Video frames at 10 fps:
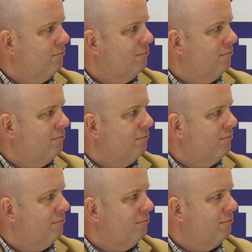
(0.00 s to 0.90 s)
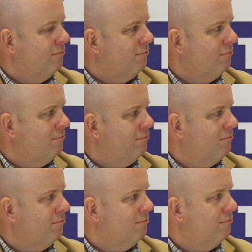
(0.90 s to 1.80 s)

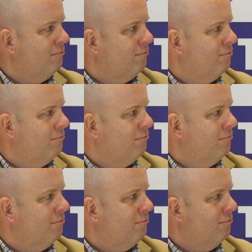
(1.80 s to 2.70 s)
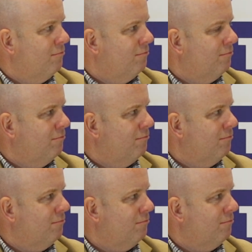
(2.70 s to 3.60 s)

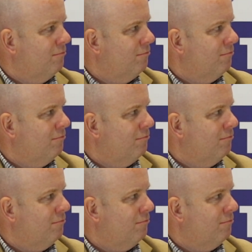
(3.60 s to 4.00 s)
(not speaking)